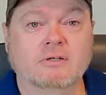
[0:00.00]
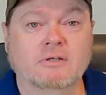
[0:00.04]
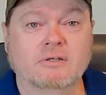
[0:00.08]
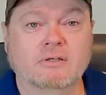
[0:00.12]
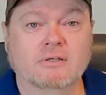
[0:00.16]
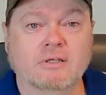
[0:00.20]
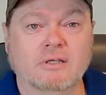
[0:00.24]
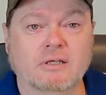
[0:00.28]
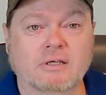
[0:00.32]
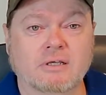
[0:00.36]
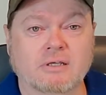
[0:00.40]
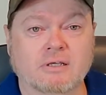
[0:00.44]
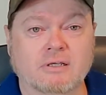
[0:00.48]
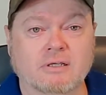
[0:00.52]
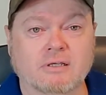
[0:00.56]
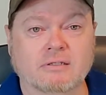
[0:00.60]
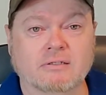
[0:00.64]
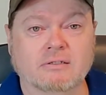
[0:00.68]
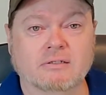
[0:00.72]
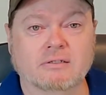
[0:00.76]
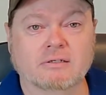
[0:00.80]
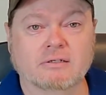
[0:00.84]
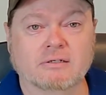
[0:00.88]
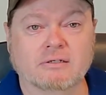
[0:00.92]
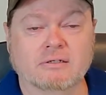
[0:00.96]

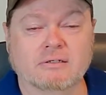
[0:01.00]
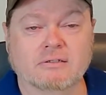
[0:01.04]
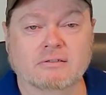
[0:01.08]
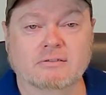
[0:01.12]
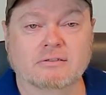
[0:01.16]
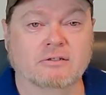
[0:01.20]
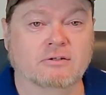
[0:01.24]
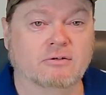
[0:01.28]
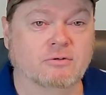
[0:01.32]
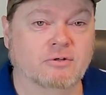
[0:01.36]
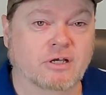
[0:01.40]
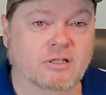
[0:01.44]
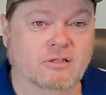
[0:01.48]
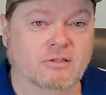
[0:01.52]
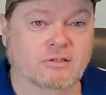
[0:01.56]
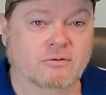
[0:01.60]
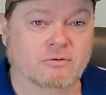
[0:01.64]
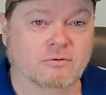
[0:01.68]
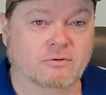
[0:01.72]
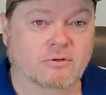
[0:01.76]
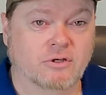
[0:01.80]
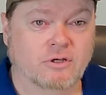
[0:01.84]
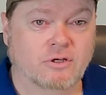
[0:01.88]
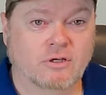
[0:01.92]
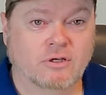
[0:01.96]
And, got
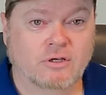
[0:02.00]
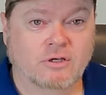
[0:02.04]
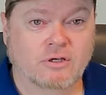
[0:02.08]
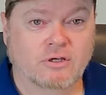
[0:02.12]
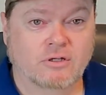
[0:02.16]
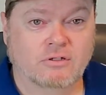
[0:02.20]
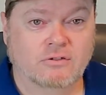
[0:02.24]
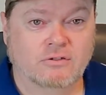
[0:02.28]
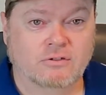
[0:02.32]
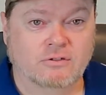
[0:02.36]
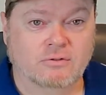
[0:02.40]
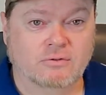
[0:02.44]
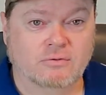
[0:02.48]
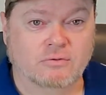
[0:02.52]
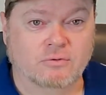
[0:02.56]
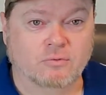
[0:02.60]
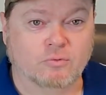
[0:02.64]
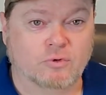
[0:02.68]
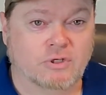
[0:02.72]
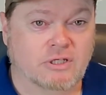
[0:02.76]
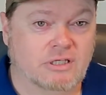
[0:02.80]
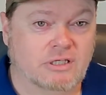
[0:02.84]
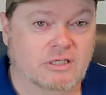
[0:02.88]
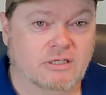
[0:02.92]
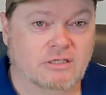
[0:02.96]
the
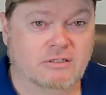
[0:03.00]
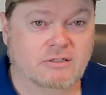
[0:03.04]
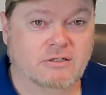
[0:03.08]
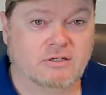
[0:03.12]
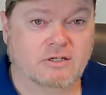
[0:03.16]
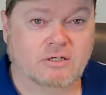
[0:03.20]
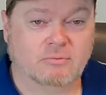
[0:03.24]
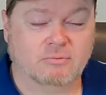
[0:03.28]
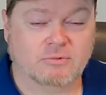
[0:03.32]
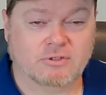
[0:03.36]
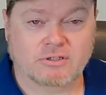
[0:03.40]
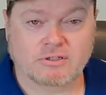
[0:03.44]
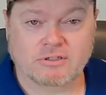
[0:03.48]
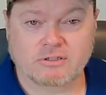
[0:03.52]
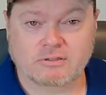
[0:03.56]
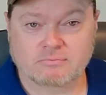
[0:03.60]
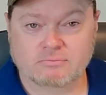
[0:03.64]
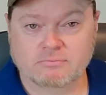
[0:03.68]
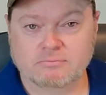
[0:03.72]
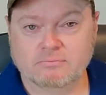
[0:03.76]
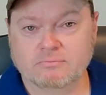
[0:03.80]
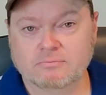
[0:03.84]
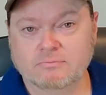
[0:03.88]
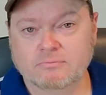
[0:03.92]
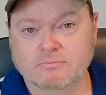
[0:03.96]
weekend coming
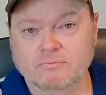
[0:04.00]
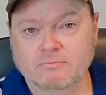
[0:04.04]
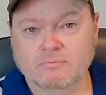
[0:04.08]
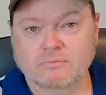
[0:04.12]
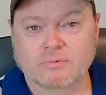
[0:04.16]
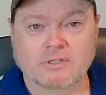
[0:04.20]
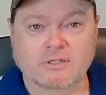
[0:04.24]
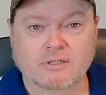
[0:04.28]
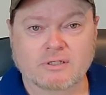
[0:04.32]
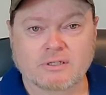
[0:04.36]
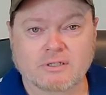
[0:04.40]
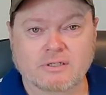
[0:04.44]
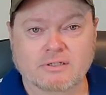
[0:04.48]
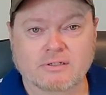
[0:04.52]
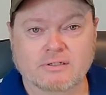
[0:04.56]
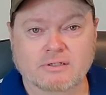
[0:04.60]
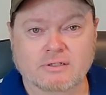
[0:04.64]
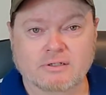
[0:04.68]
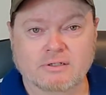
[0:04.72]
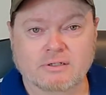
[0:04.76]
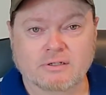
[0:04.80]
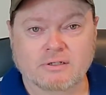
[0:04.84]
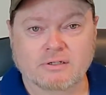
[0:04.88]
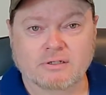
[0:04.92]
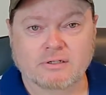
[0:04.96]
up. And
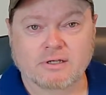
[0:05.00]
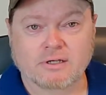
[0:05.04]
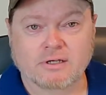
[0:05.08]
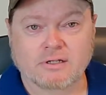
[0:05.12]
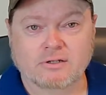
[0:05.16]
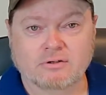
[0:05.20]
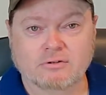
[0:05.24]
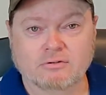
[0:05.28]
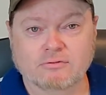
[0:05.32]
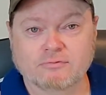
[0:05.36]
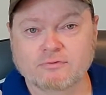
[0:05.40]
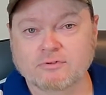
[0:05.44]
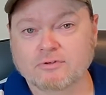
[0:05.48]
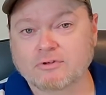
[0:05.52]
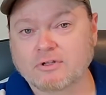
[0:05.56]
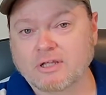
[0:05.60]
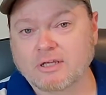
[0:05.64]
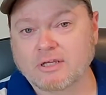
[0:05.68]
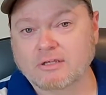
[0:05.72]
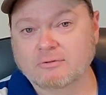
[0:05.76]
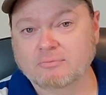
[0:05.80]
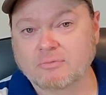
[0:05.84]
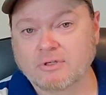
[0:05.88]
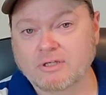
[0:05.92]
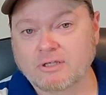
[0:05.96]
I know if you're
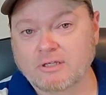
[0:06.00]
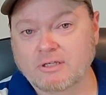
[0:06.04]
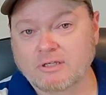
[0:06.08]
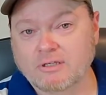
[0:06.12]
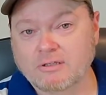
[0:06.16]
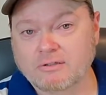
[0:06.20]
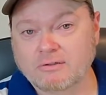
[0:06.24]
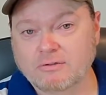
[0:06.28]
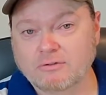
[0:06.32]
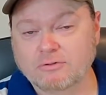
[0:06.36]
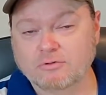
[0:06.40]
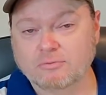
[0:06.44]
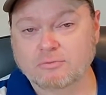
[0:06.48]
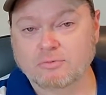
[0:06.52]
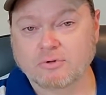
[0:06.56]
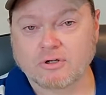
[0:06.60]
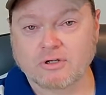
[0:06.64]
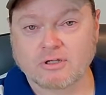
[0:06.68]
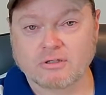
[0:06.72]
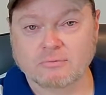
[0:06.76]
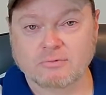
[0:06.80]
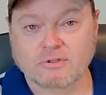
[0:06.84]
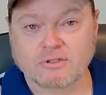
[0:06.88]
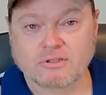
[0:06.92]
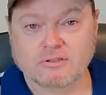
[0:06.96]
like me, you'll
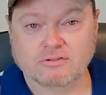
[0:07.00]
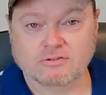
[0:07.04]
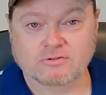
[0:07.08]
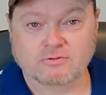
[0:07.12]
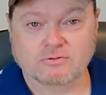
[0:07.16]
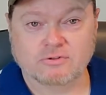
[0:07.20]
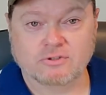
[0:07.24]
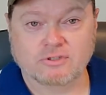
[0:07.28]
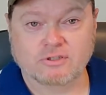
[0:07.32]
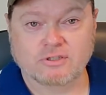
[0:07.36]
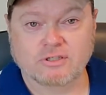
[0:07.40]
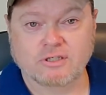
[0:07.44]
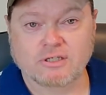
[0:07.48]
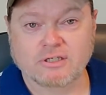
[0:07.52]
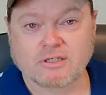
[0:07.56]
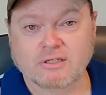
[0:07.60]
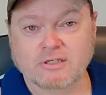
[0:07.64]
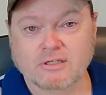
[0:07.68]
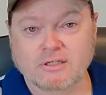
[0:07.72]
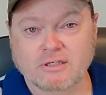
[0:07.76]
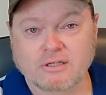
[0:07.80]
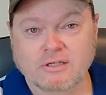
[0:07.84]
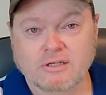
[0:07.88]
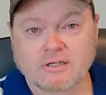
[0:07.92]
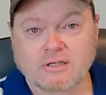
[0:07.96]
probably be enjoying
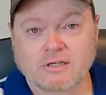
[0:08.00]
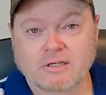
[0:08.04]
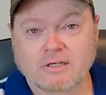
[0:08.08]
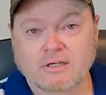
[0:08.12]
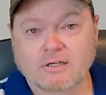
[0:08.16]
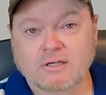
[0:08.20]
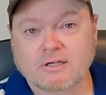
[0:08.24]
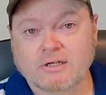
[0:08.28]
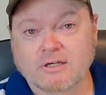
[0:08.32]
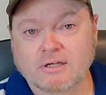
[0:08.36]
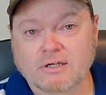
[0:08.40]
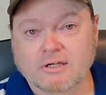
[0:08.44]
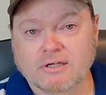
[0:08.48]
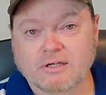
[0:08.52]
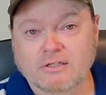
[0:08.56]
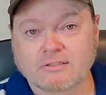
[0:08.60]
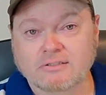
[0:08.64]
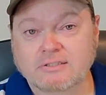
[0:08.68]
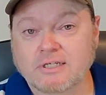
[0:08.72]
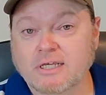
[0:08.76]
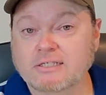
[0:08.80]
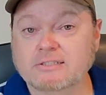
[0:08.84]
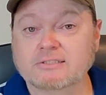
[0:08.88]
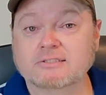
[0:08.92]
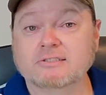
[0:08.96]
a
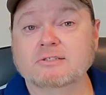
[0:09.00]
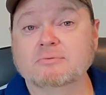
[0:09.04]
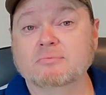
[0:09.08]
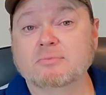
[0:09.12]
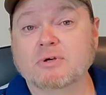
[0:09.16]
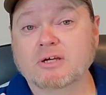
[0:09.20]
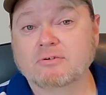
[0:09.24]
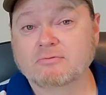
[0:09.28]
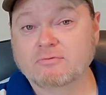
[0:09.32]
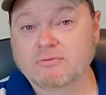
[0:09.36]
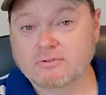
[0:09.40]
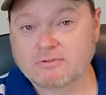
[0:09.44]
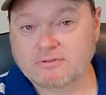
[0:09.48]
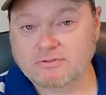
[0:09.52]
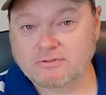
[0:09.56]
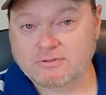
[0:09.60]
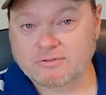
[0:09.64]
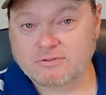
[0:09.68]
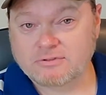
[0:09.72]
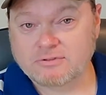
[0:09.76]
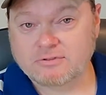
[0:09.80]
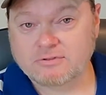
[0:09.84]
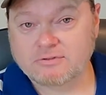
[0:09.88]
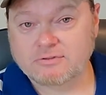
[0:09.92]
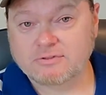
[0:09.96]
tasty
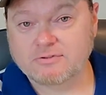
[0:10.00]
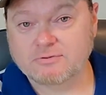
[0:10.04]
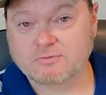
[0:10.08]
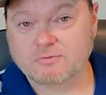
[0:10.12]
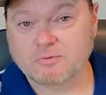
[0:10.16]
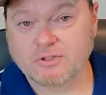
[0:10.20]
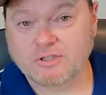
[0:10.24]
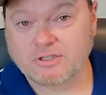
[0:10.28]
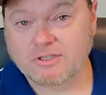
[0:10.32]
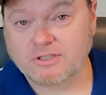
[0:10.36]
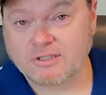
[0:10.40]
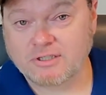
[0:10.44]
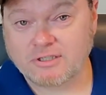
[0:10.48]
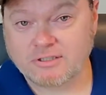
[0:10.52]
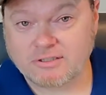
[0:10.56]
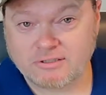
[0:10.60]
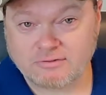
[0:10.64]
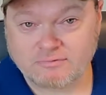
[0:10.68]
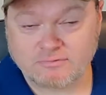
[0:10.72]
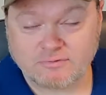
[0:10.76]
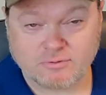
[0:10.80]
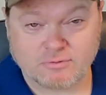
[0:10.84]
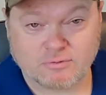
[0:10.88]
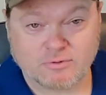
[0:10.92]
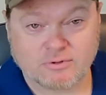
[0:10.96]
beverage this weekend,
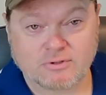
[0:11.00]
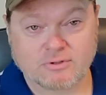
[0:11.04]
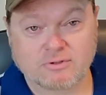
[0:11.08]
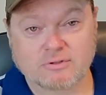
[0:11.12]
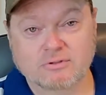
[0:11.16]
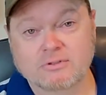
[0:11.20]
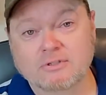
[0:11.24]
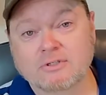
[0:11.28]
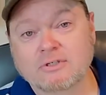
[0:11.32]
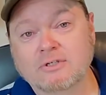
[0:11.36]
if you will.